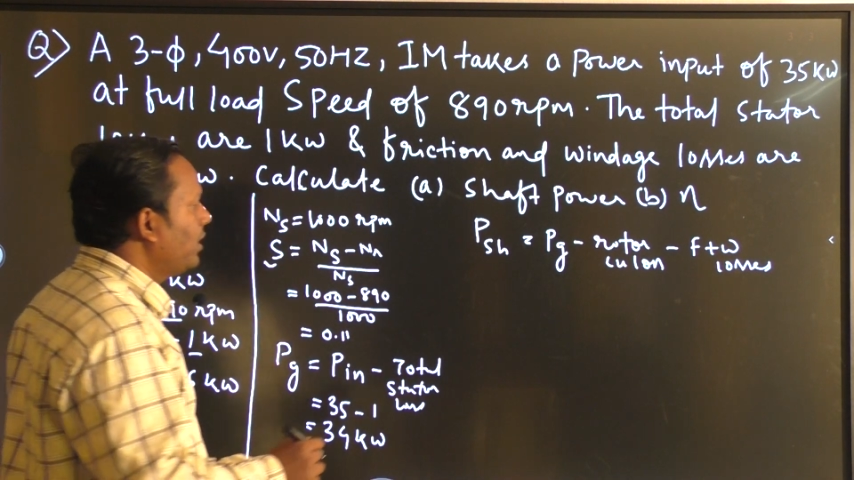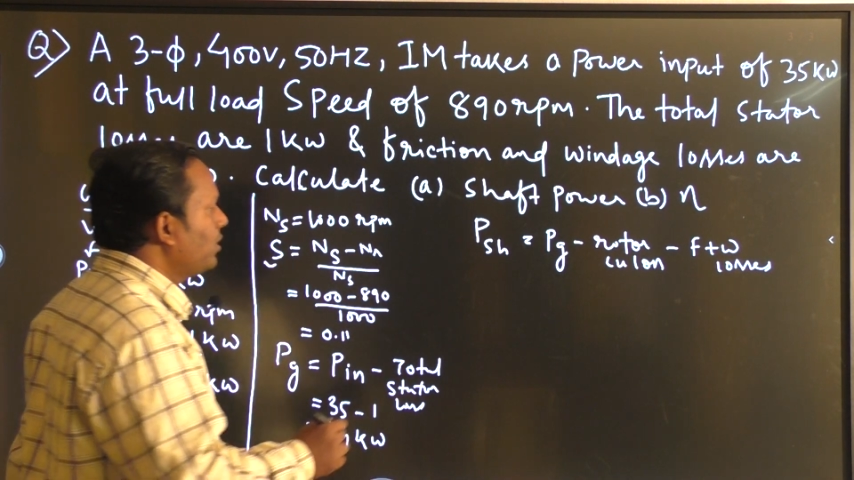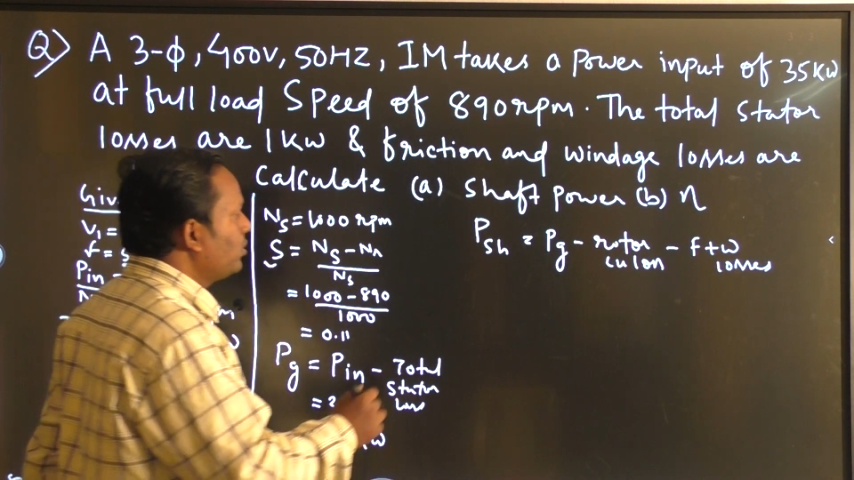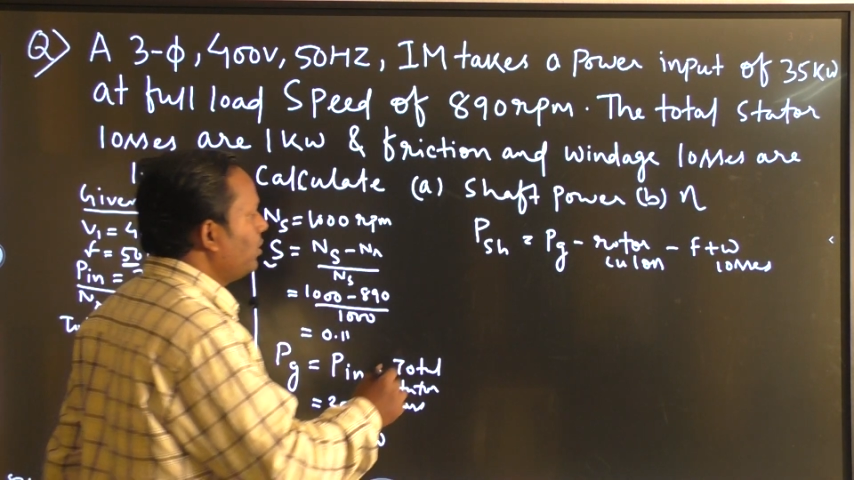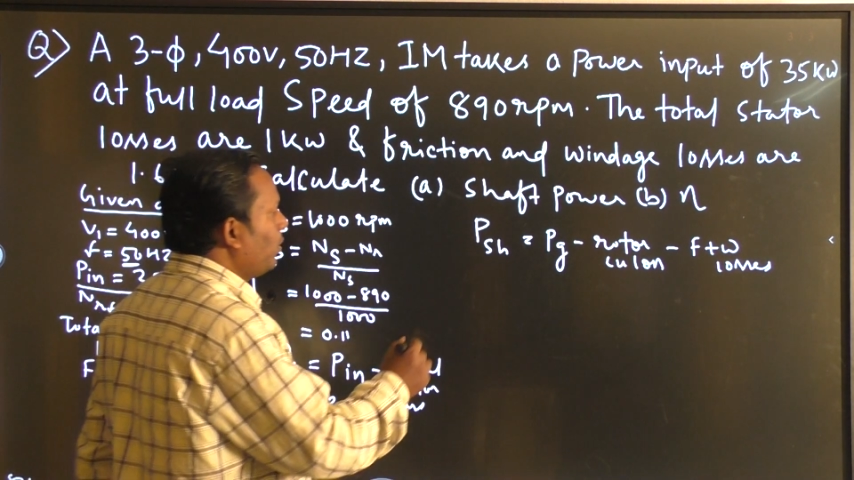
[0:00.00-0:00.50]

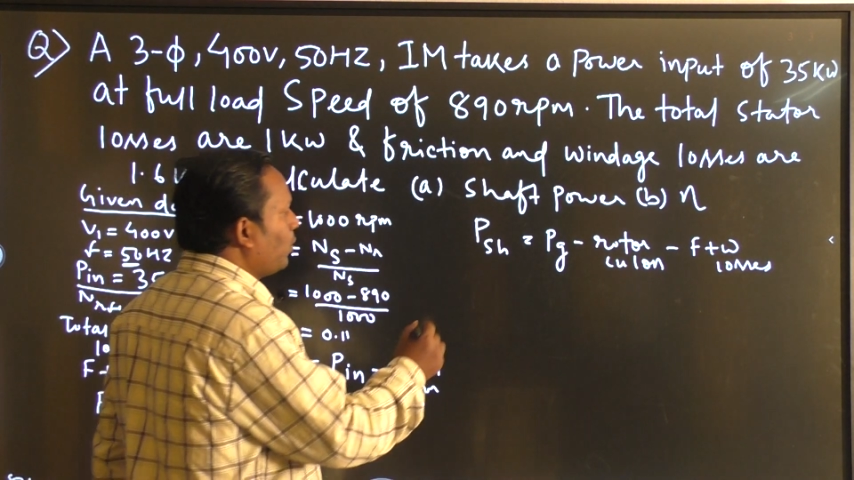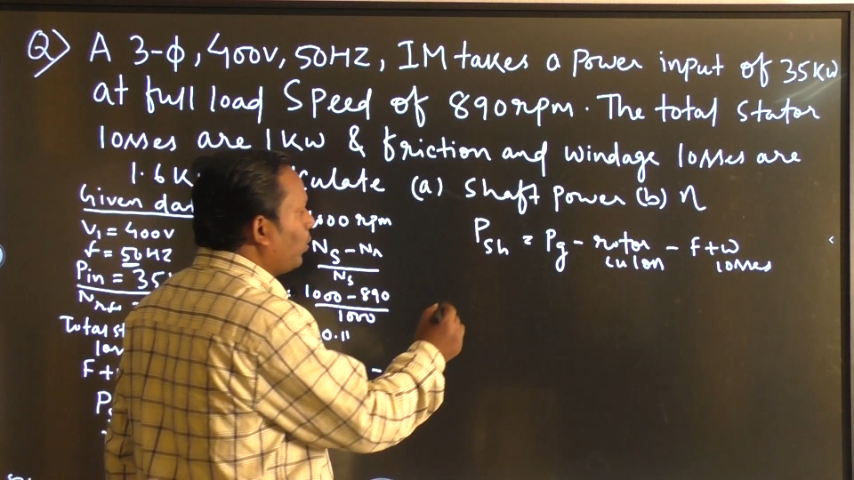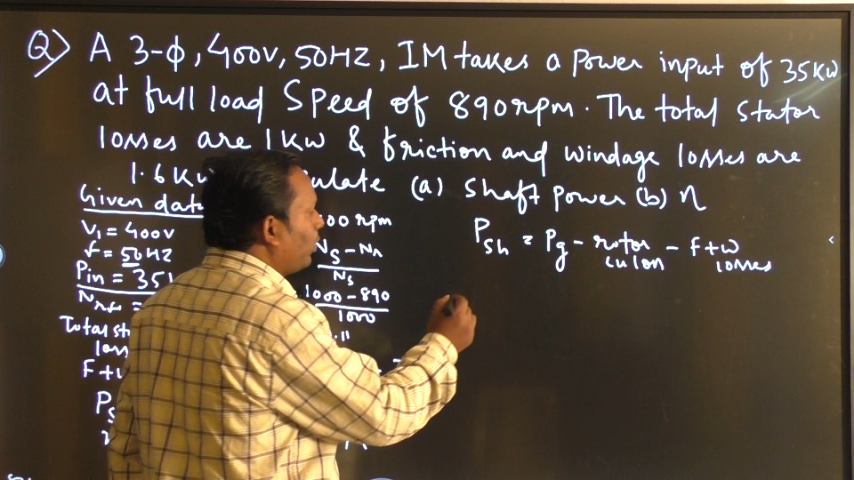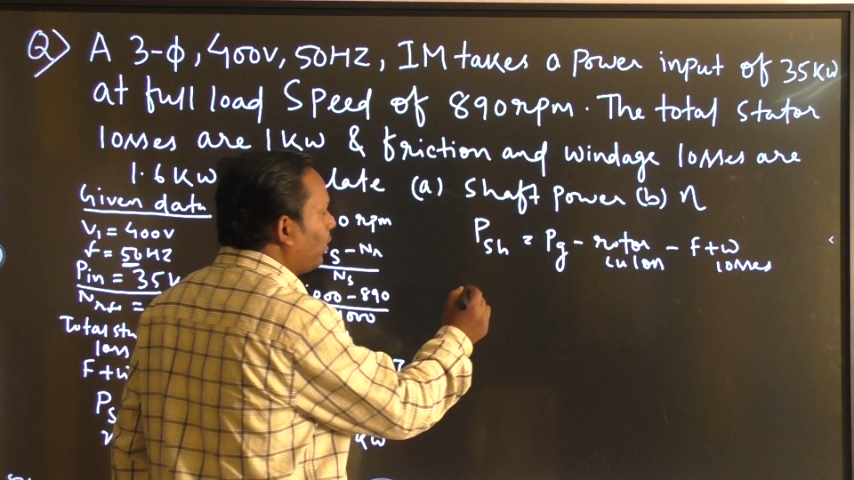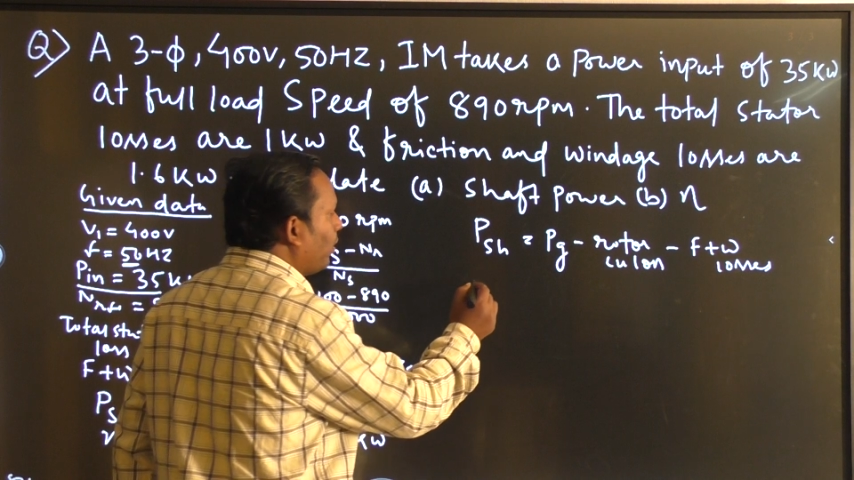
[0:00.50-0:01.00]
So your
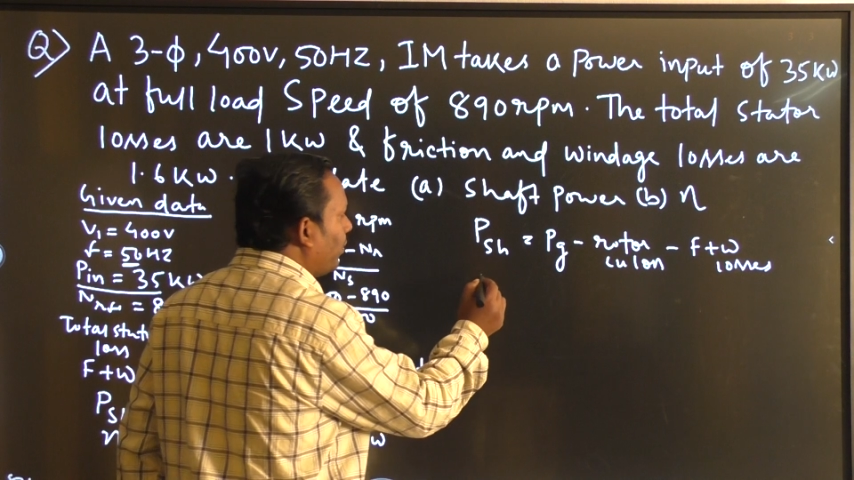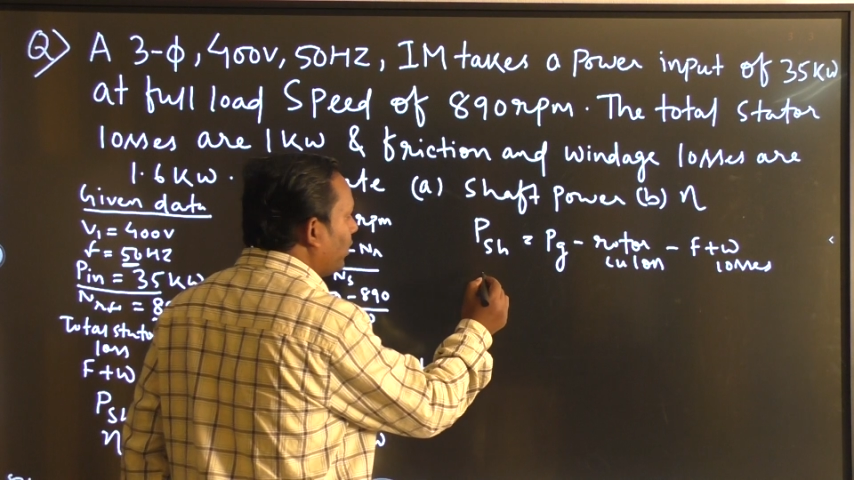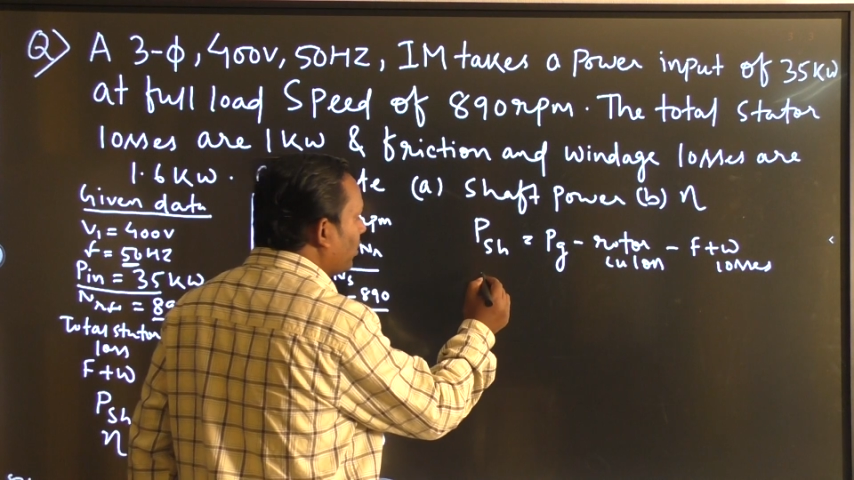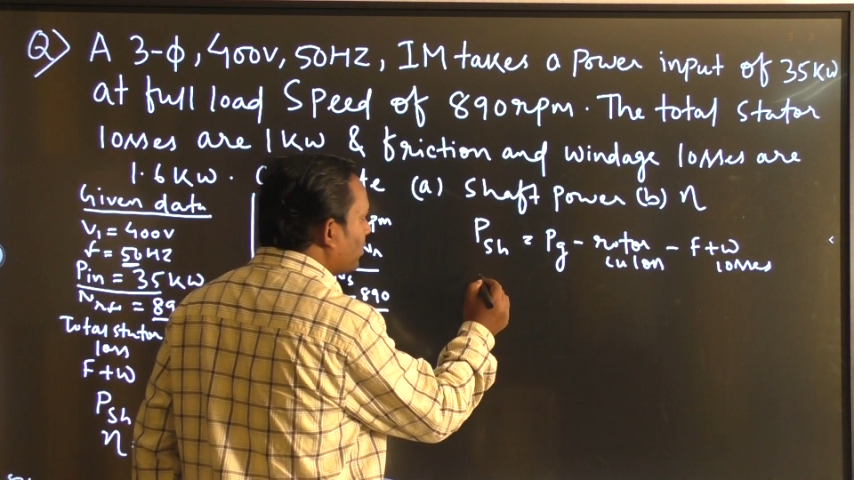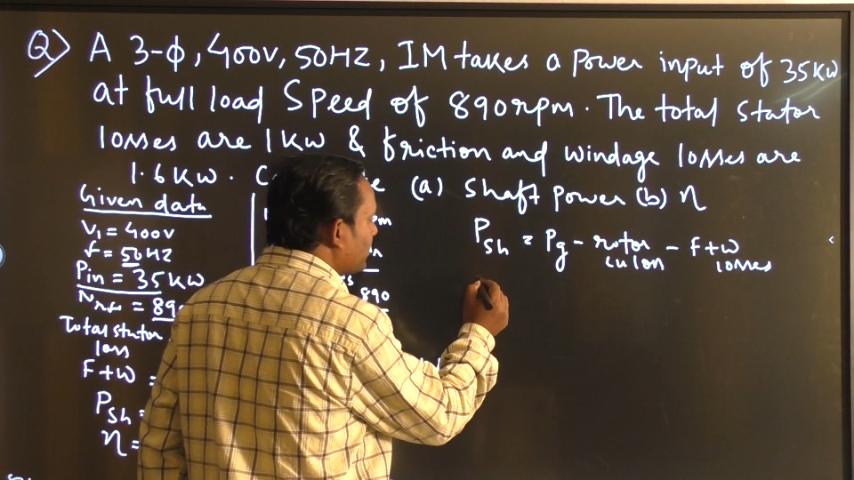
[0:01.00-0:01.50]
rotor copper
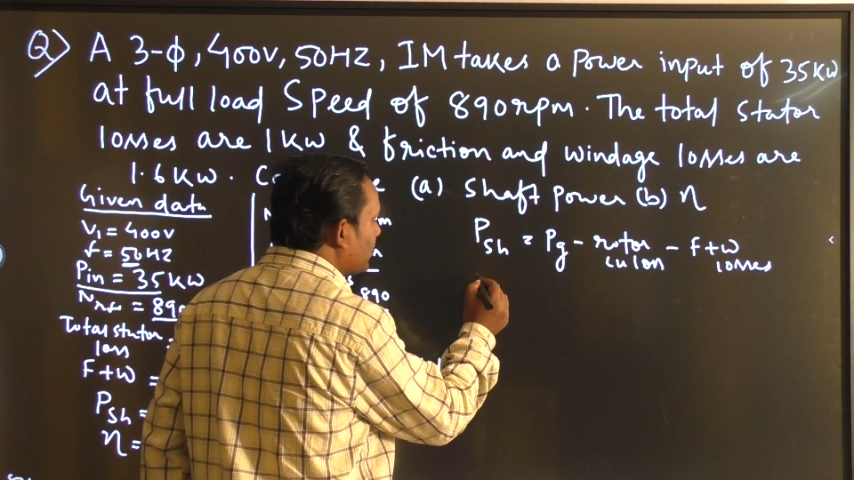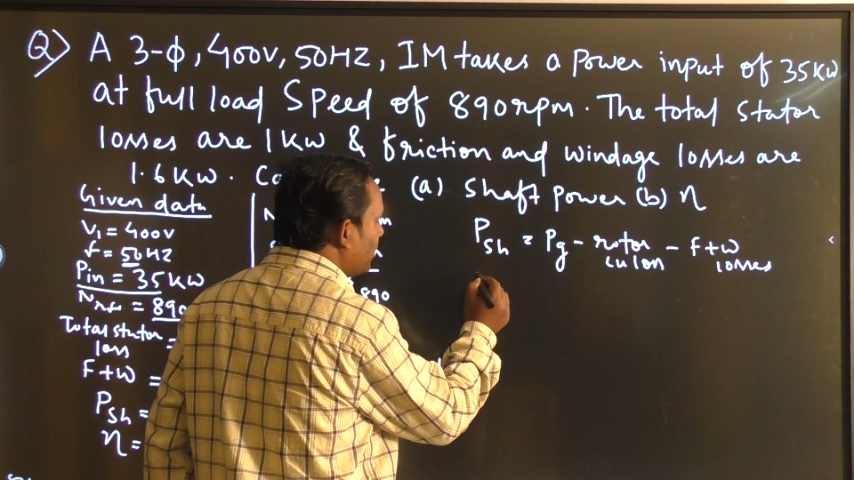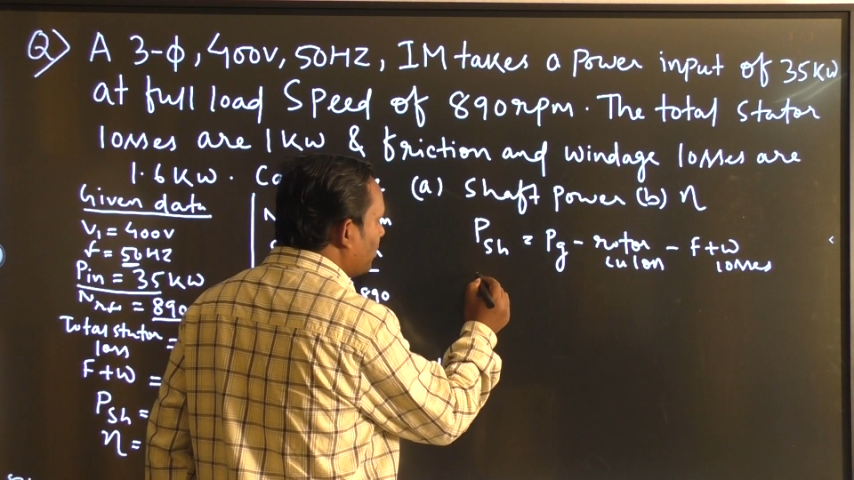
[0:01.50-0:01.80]
loss